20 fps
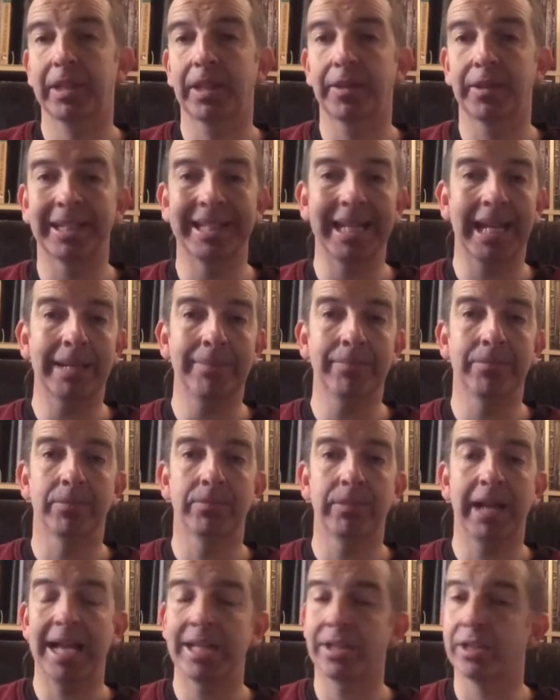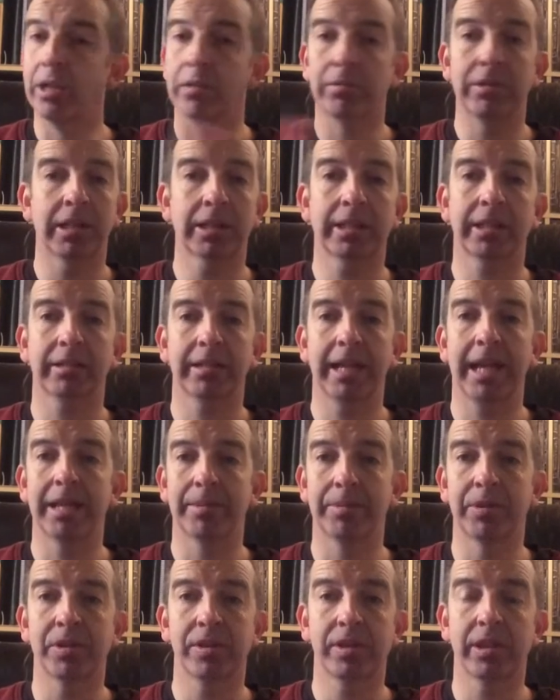the game has no luck
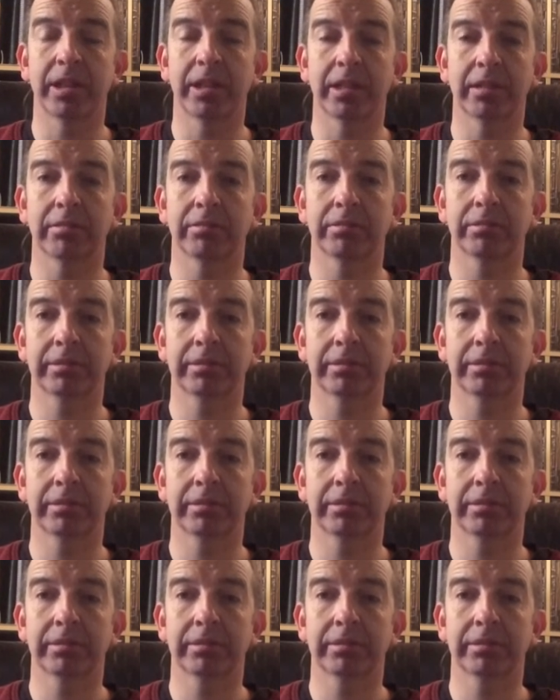elements in it.